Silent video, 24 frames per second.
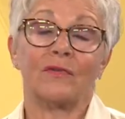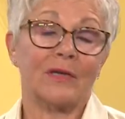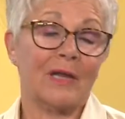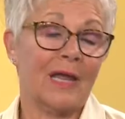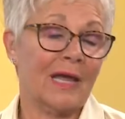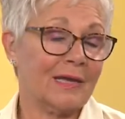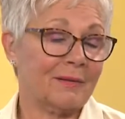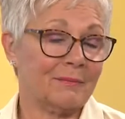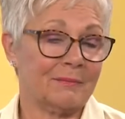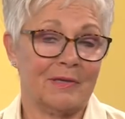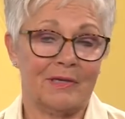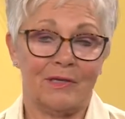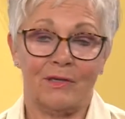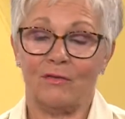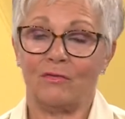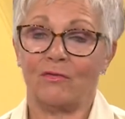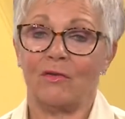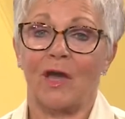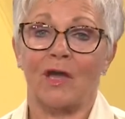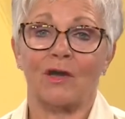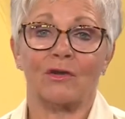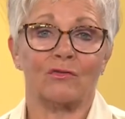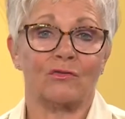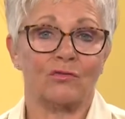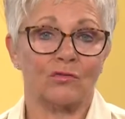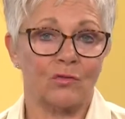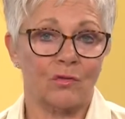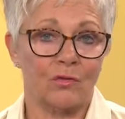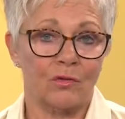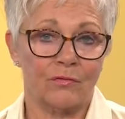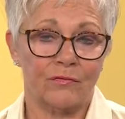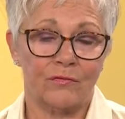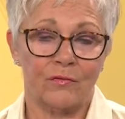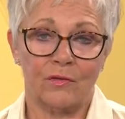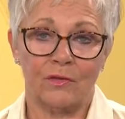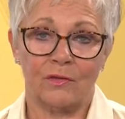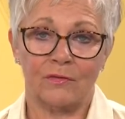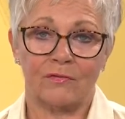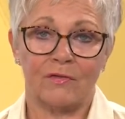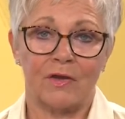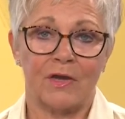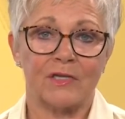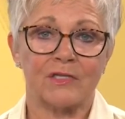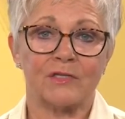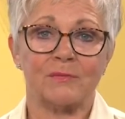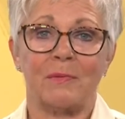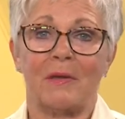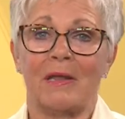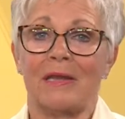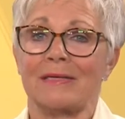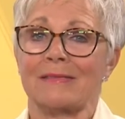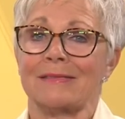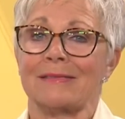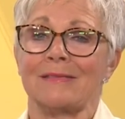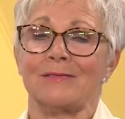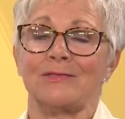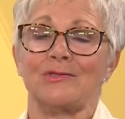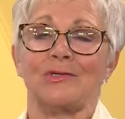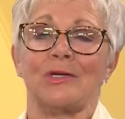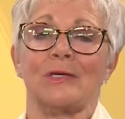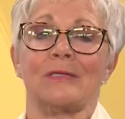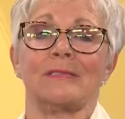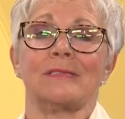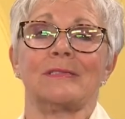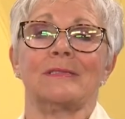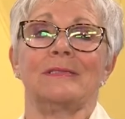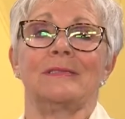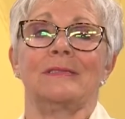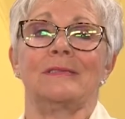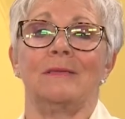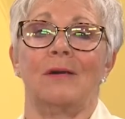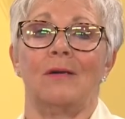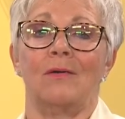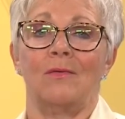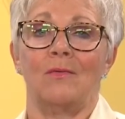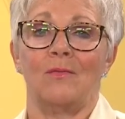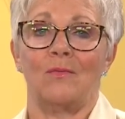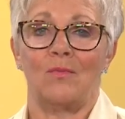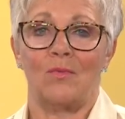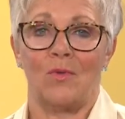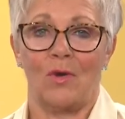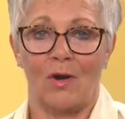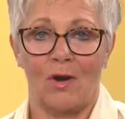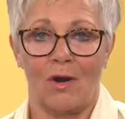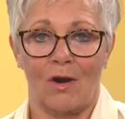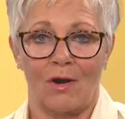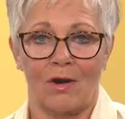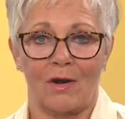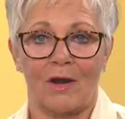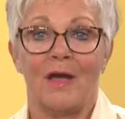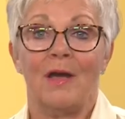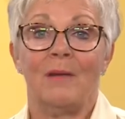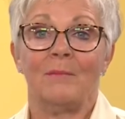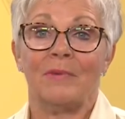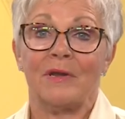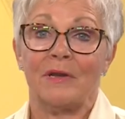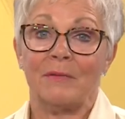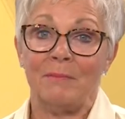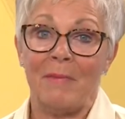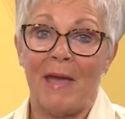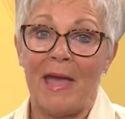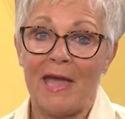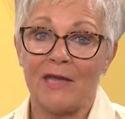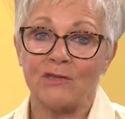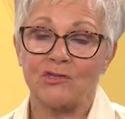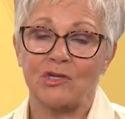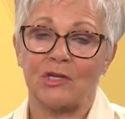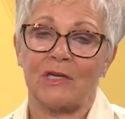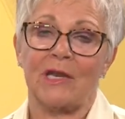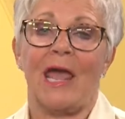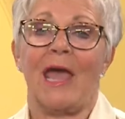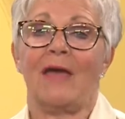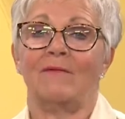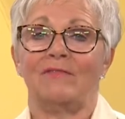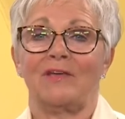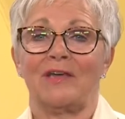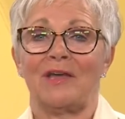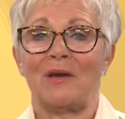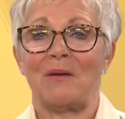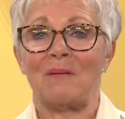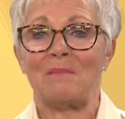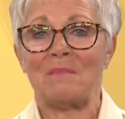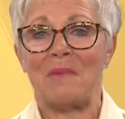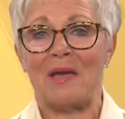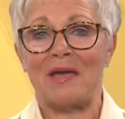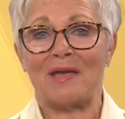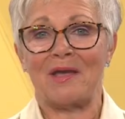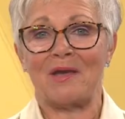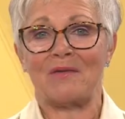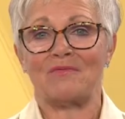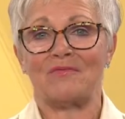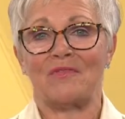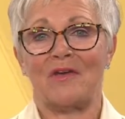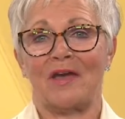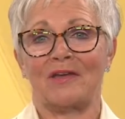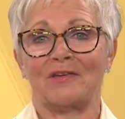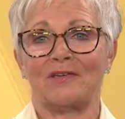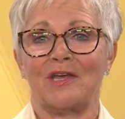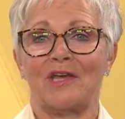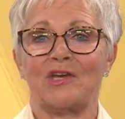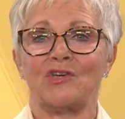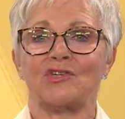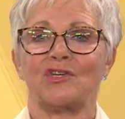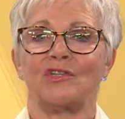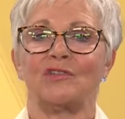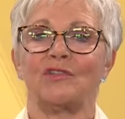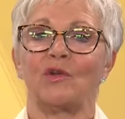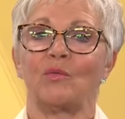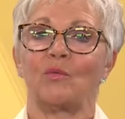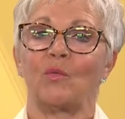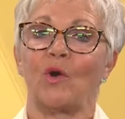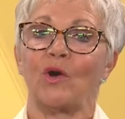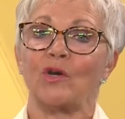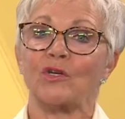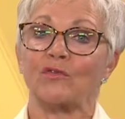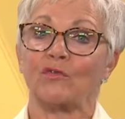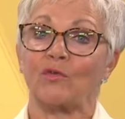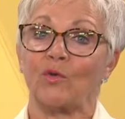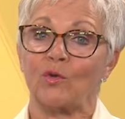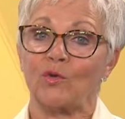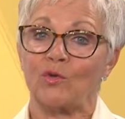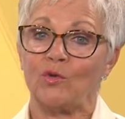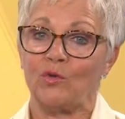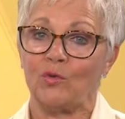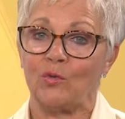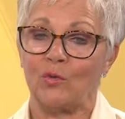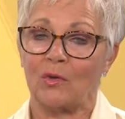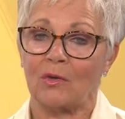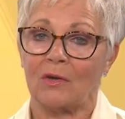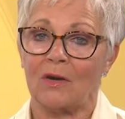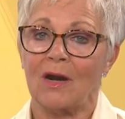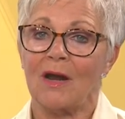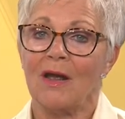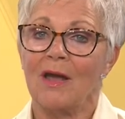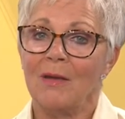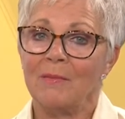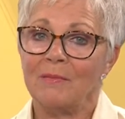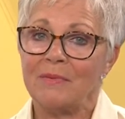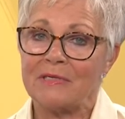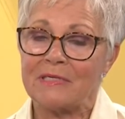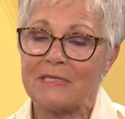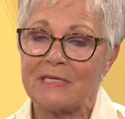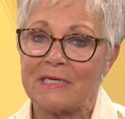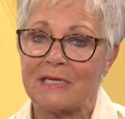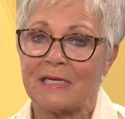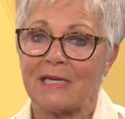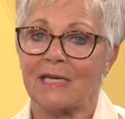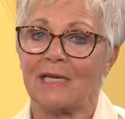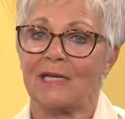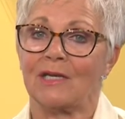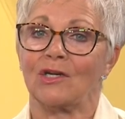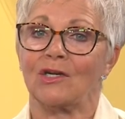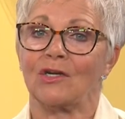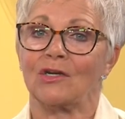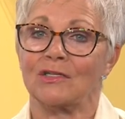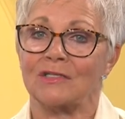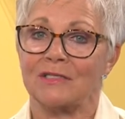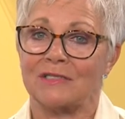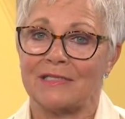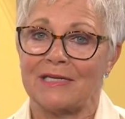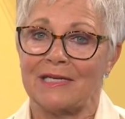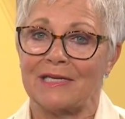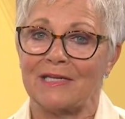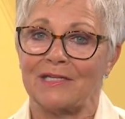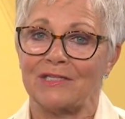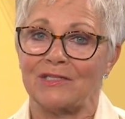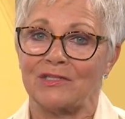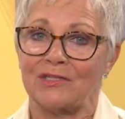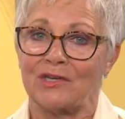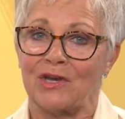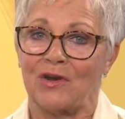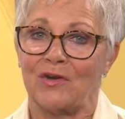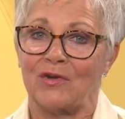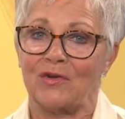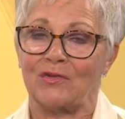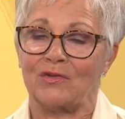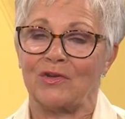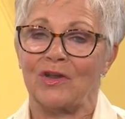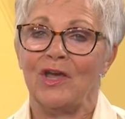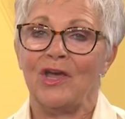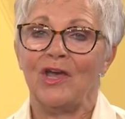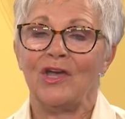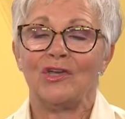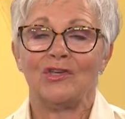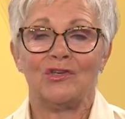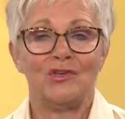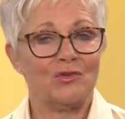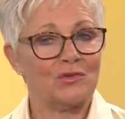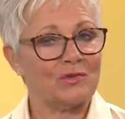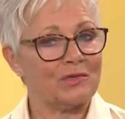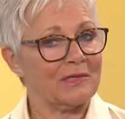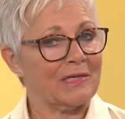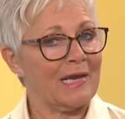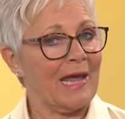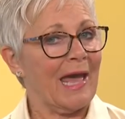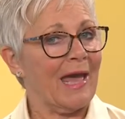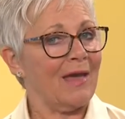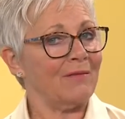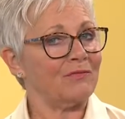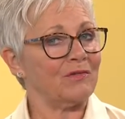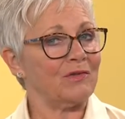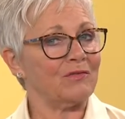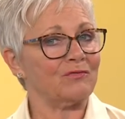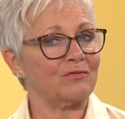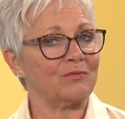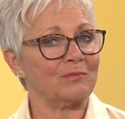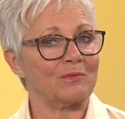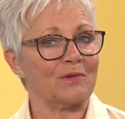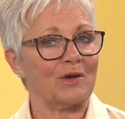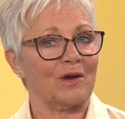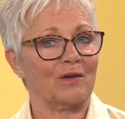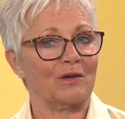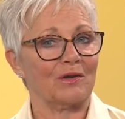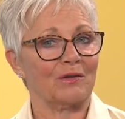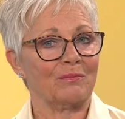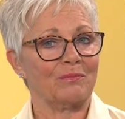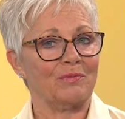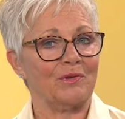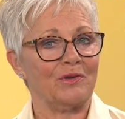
you're like me, you've got a drawer full of cosmetics that just don't work. But imagine having a makeup foundation that works for your particular skin tone. You can have it from Culler